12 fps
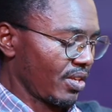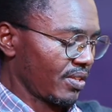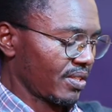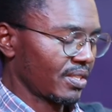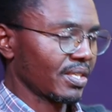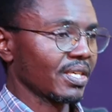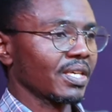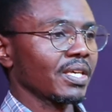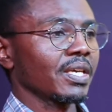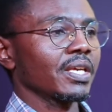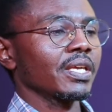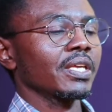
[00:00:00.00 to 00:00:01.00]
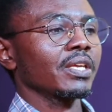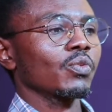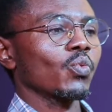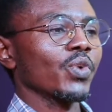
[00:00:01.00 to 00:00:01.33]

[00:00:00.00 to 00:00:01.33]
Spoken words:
this. He